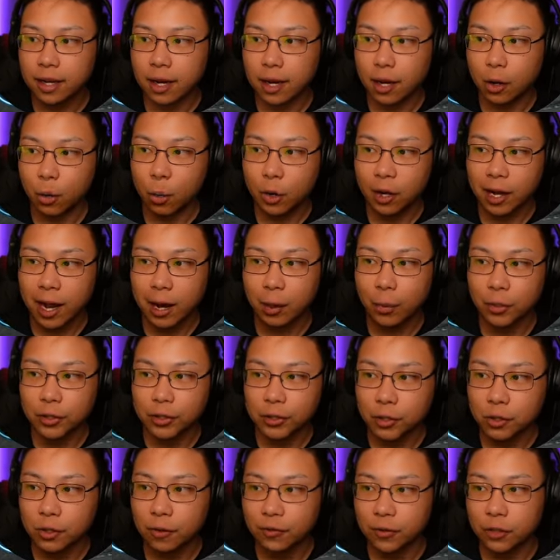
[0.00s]
What I would
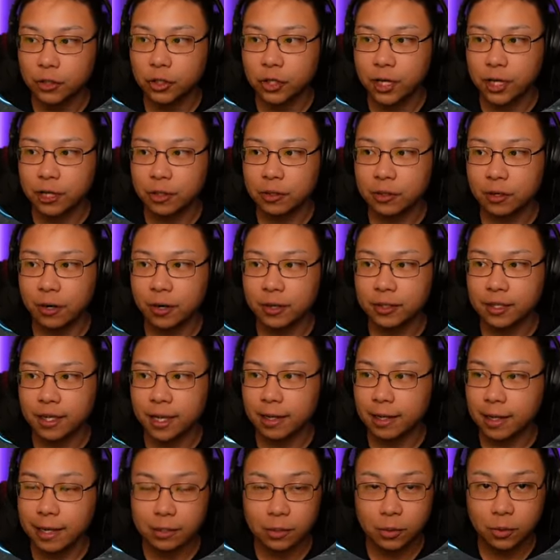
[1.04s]
do if you're trying to use
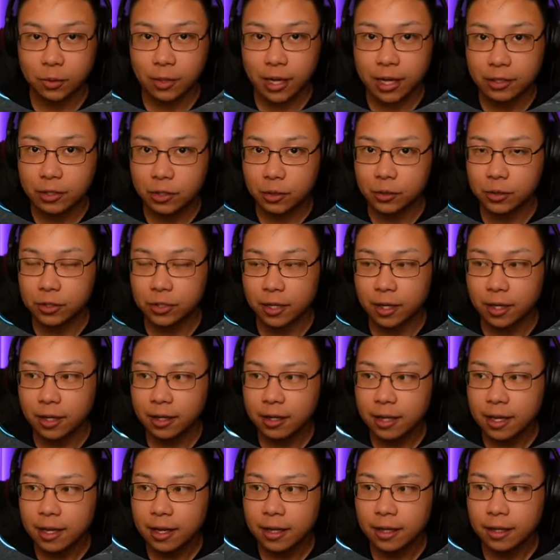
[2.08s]
Artak, as you saw,
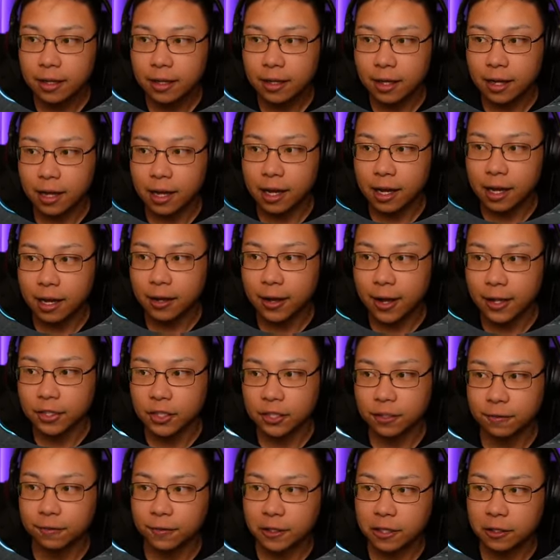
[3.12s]
I
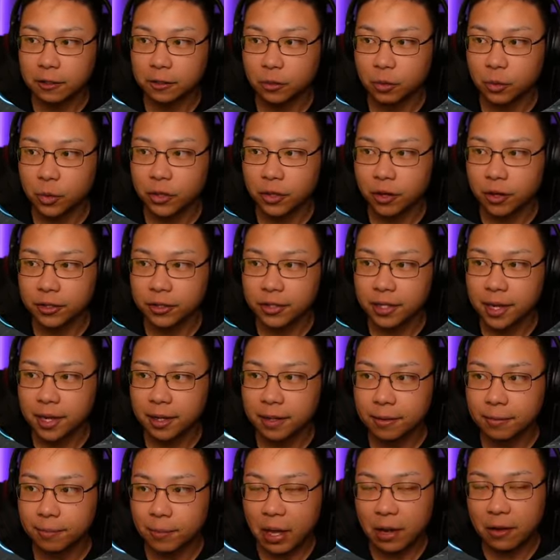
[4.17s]
just failed with Artak.
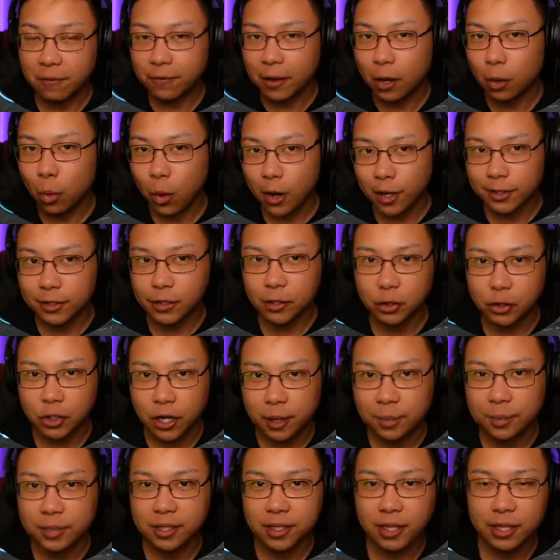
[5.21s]
Now, if I wanted to
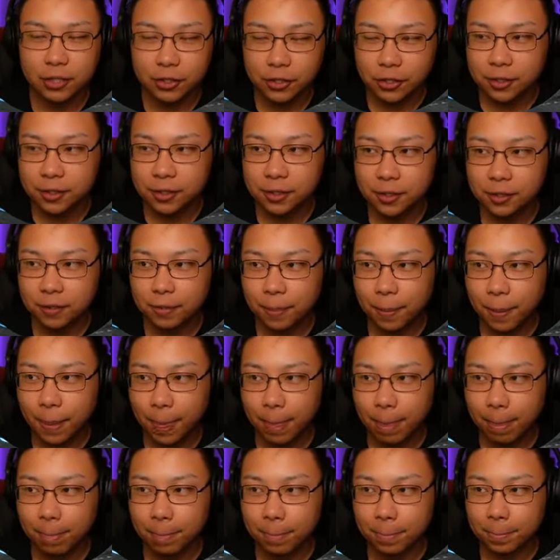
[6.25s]
drop stages,
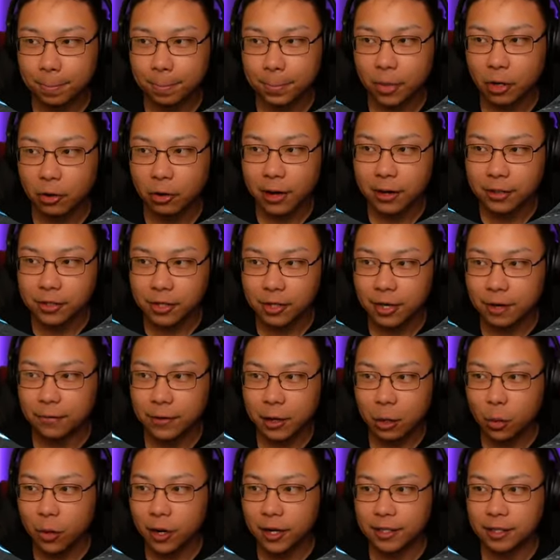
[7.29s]
or sorry, if I
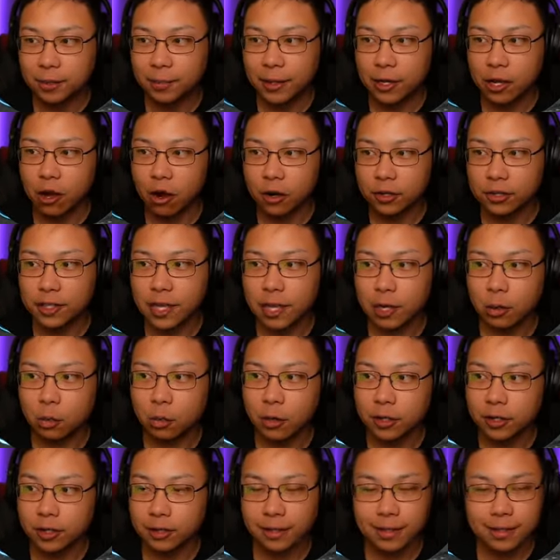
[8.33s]
wanted to make Artak
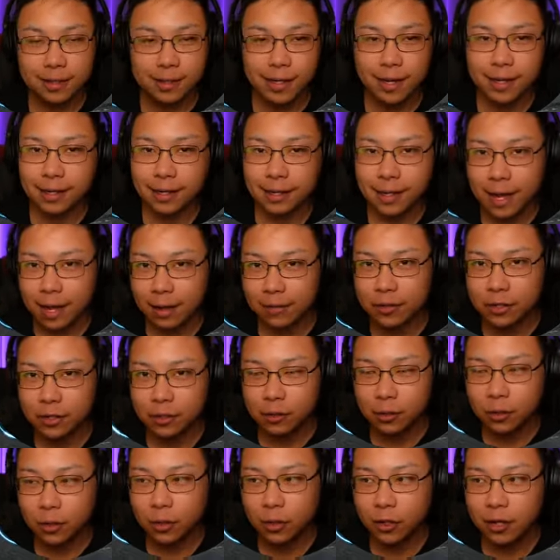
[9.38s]
work, and let's say I didn't have
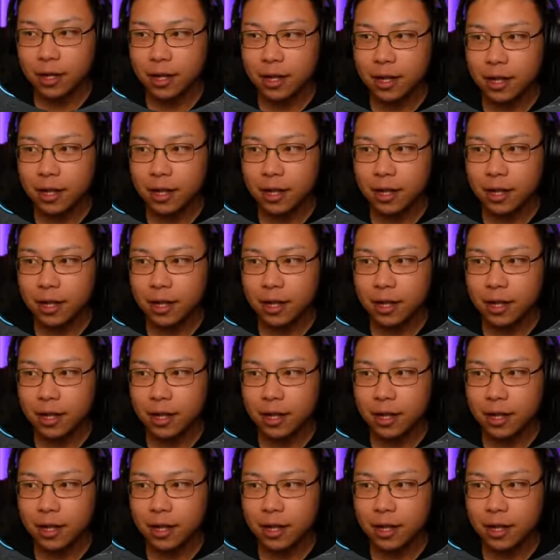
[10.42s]
Teodor,